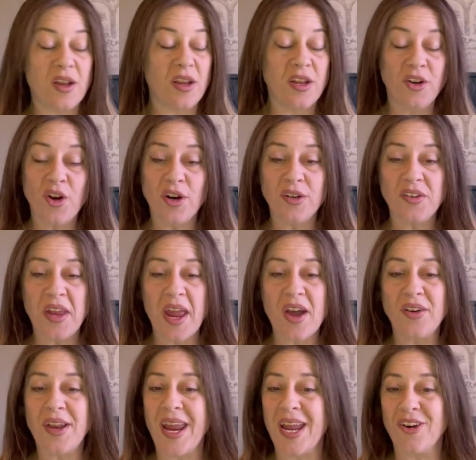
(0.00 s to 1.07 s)
in her
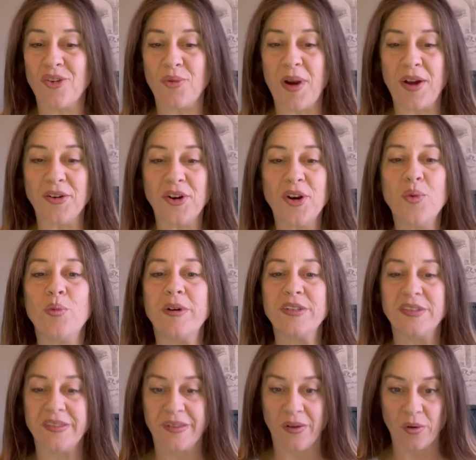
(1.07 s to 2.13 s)
town and around her were
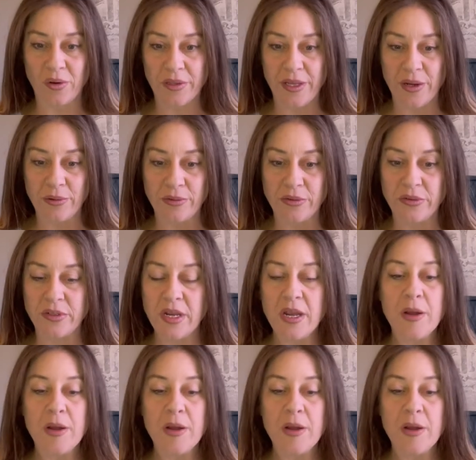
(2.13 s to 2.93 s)
still closed.